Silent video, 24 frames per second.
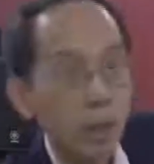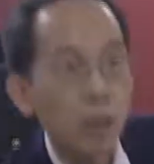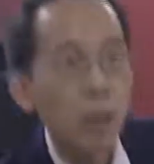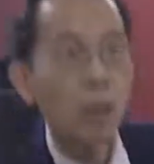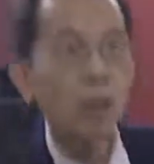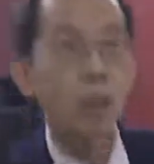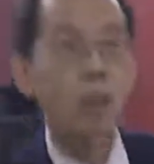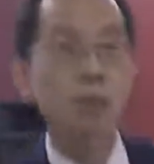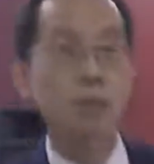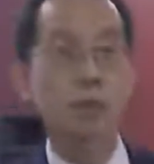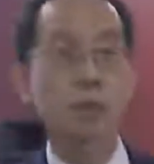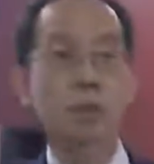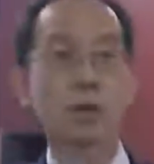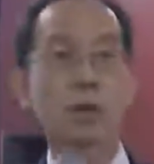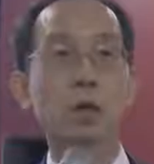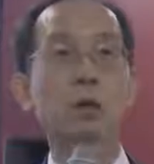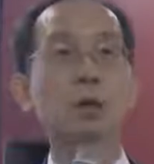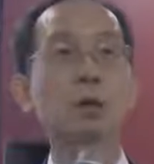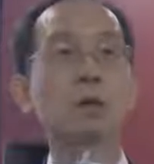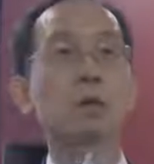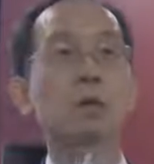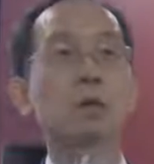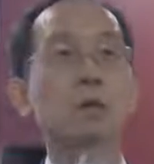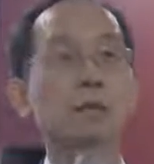the
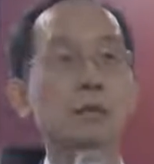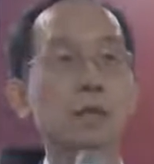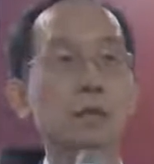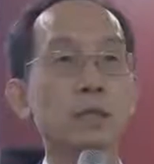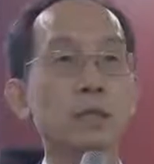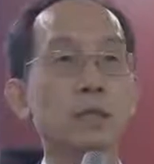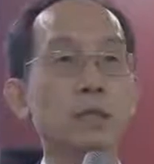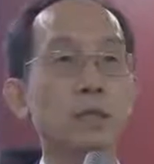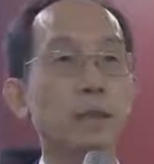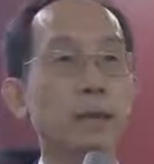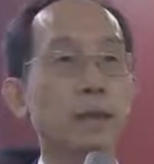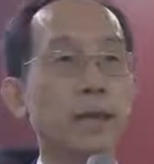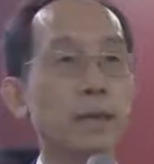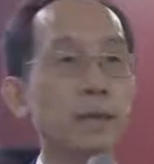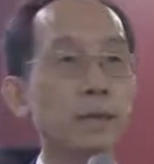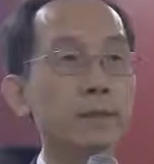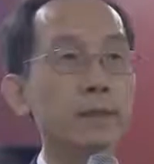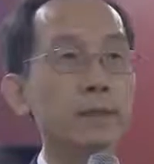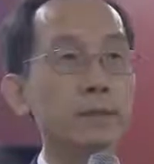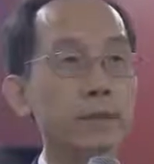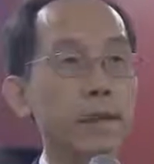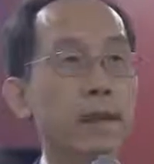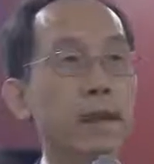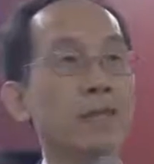total is
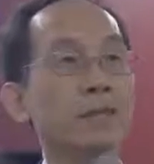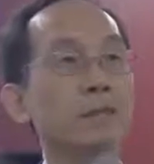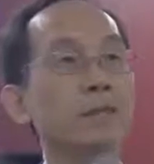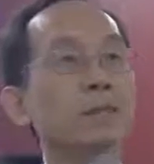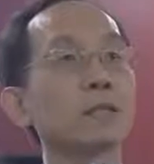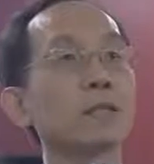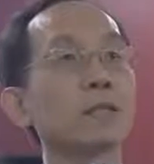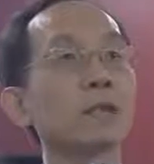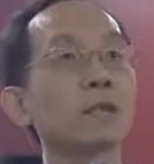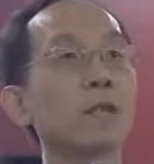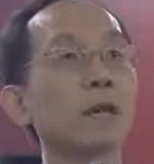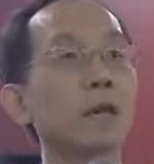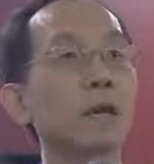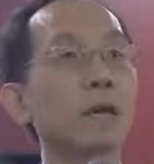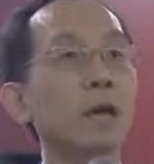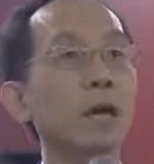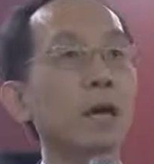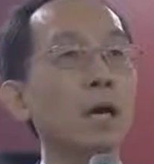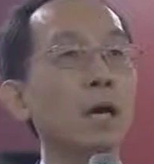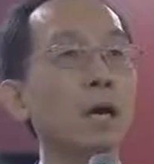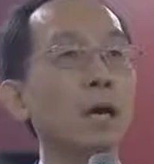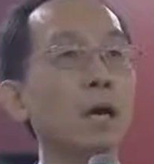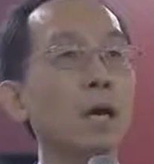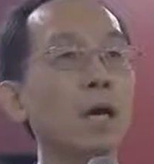8 sets.
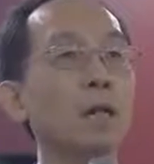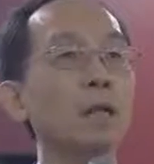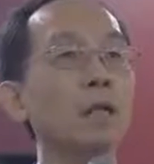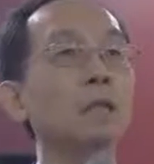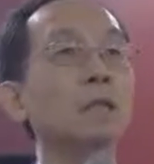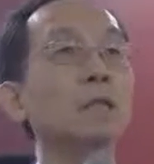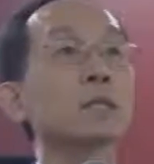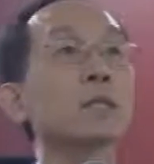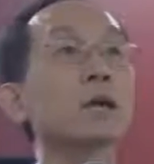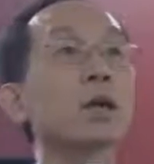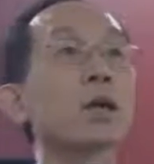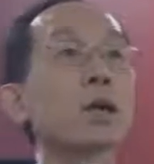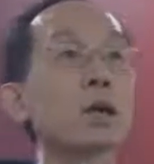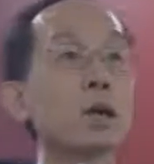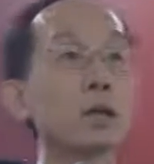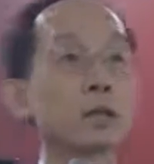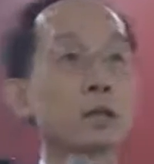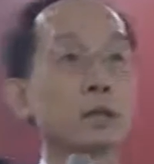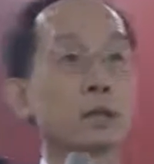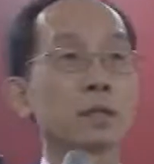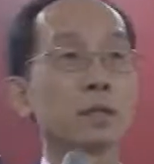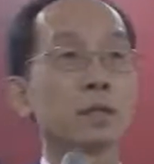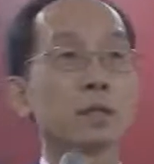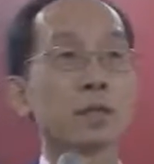It's
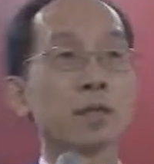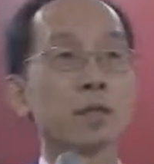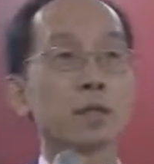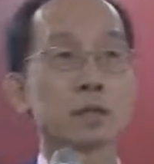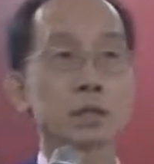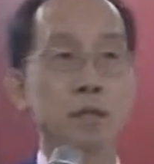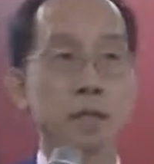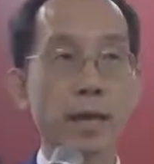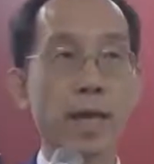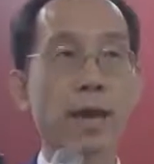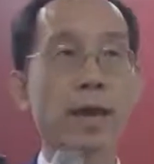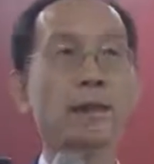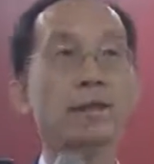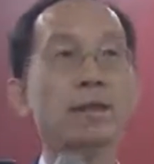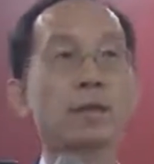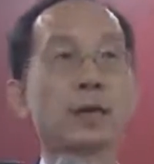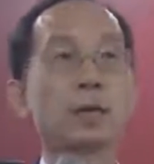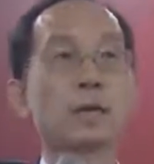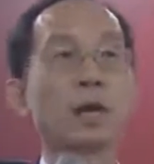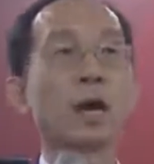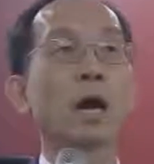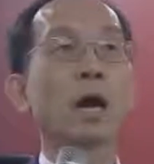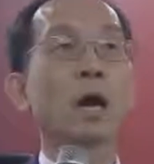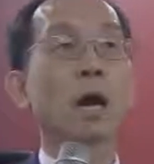called the
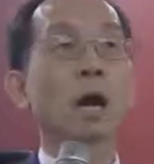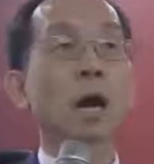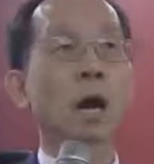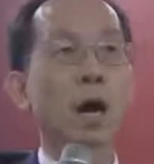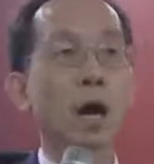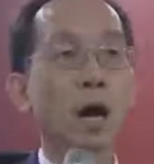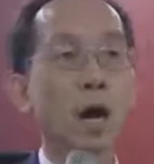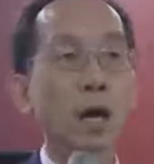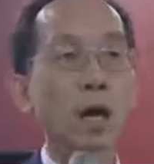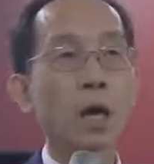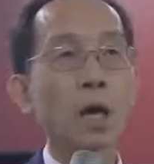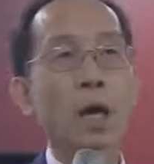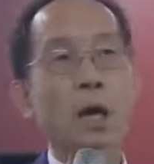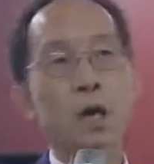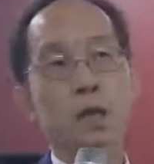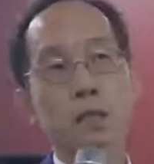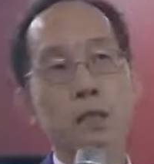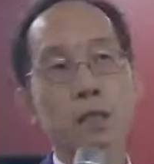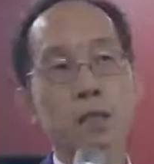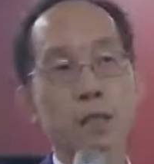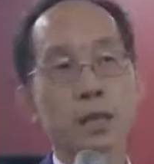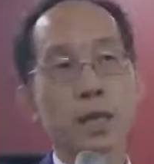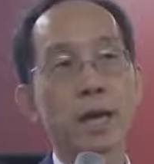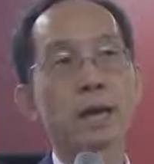standard, Hong
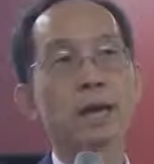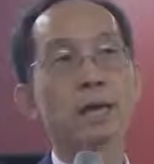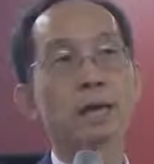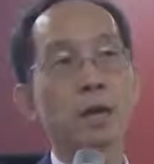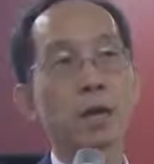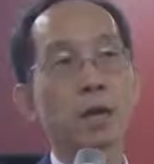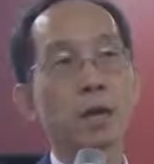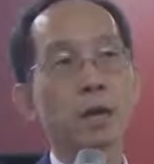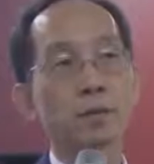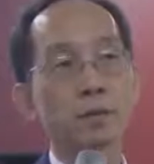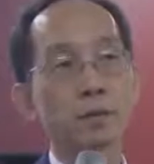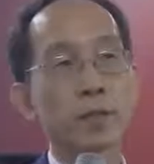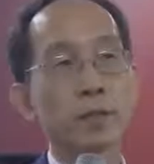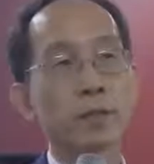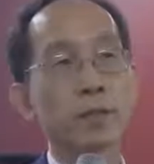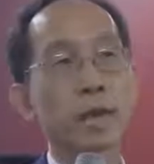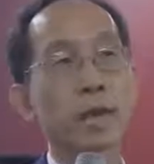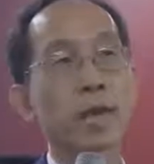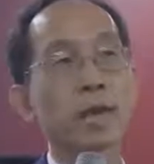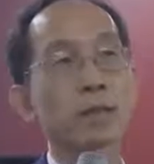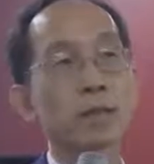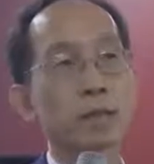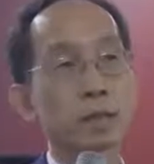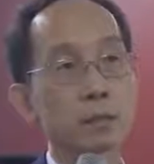Kong standard of the
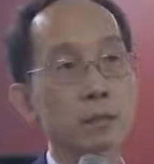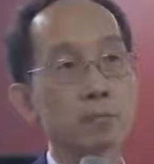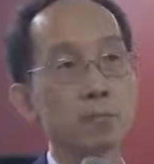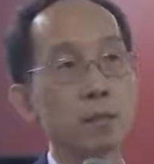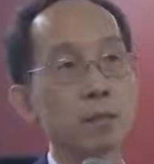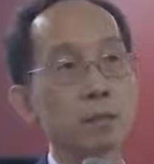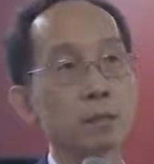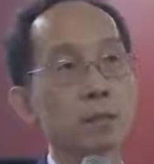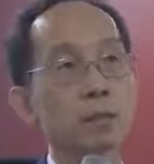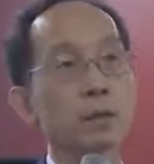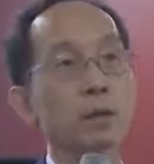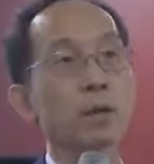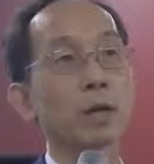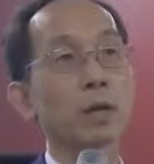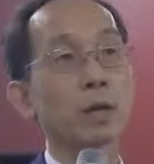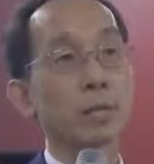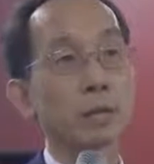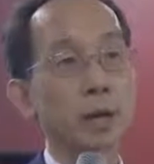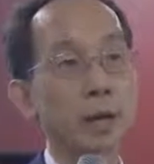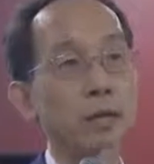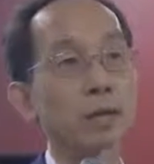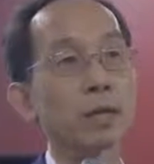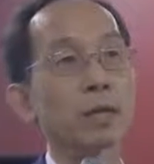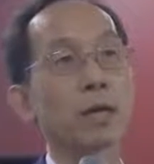Chinese
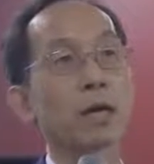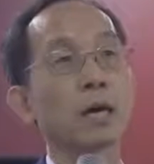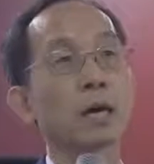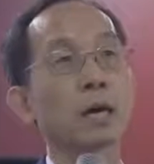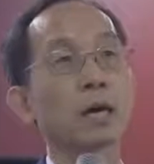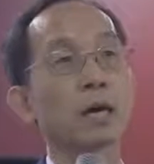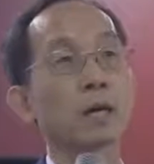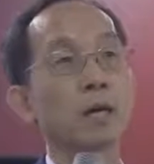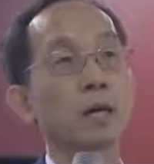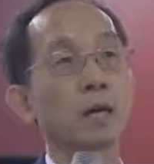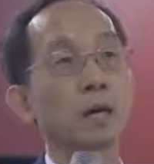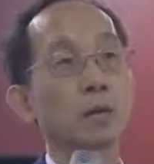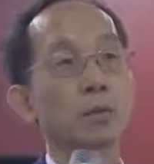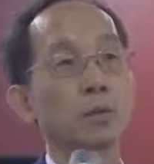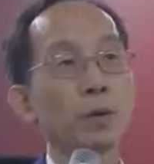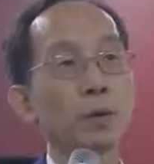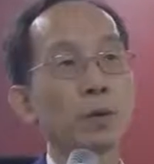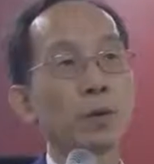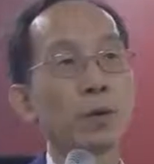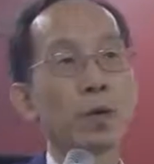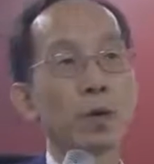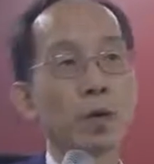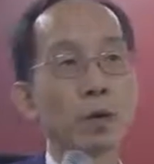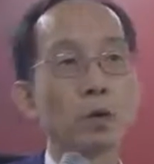material medical.
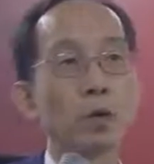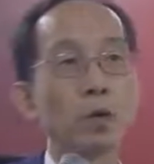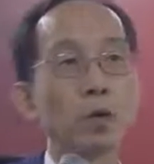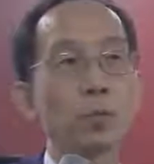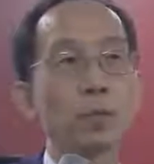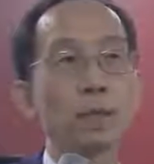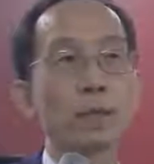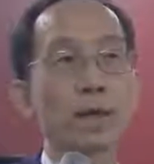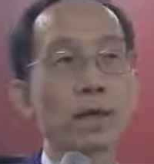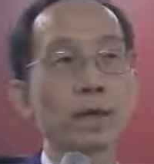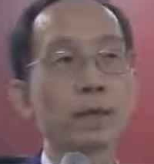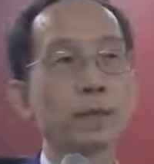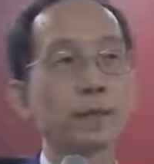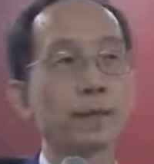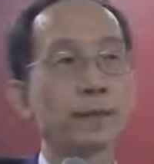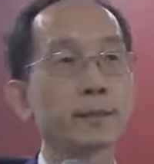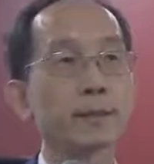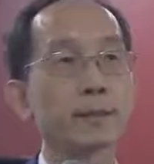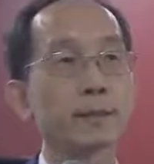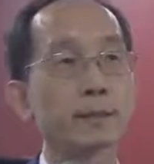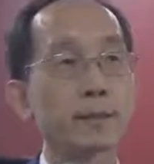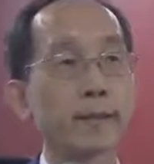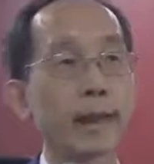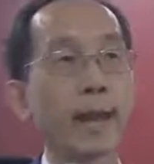We accumulate
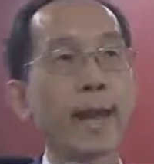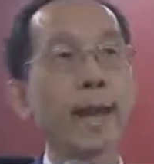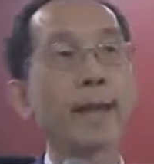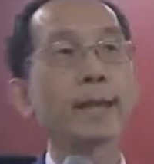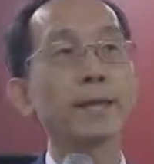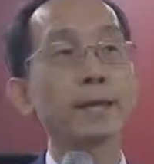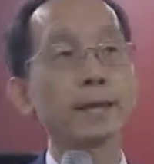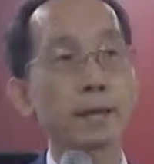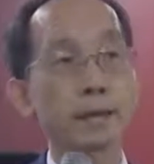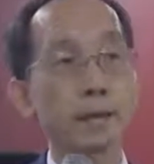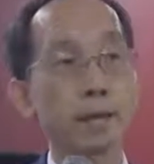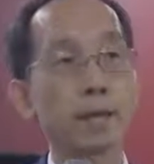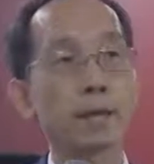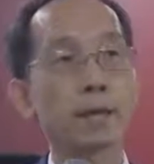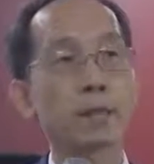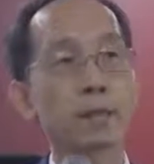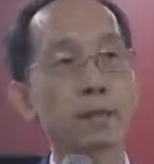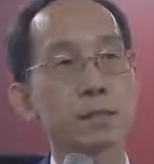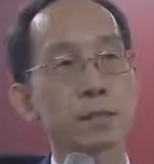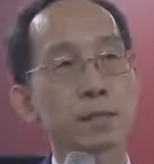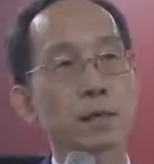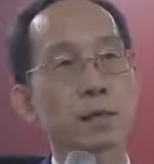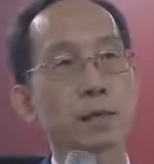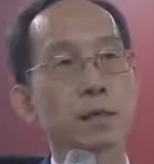10
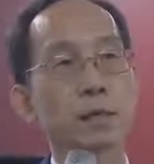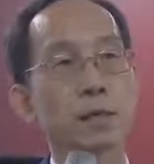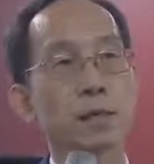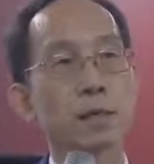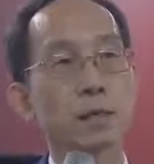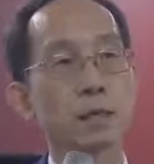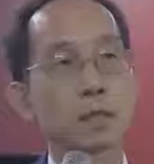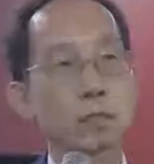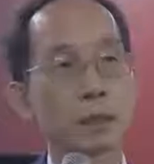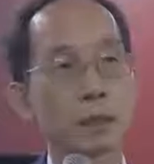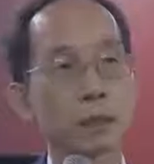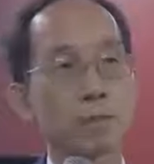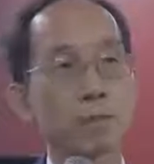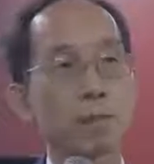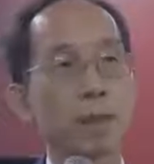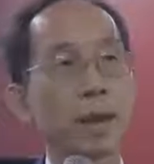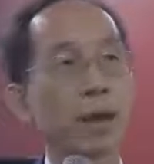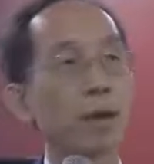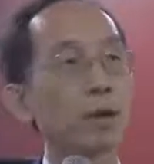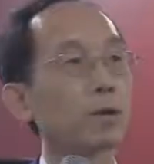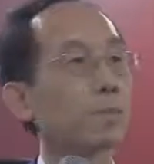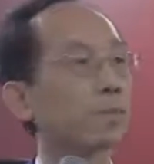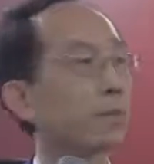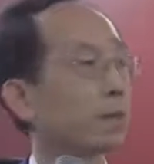years
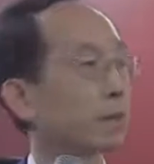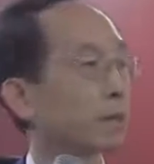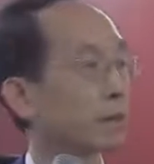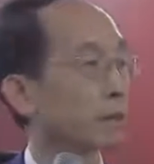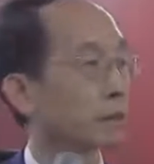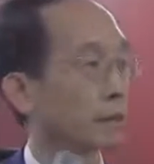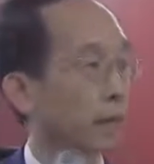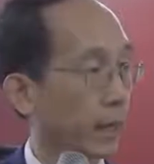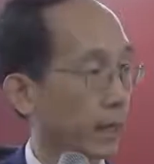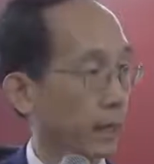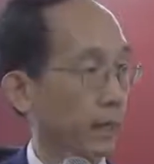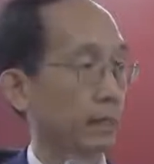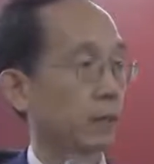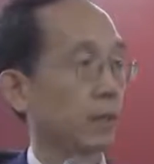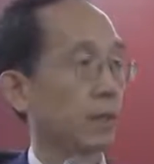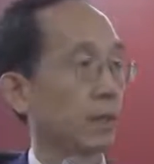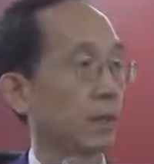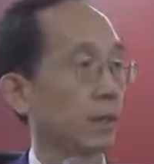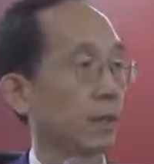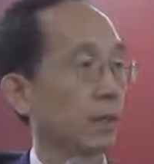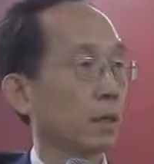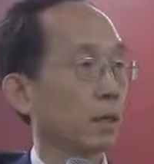experiment date.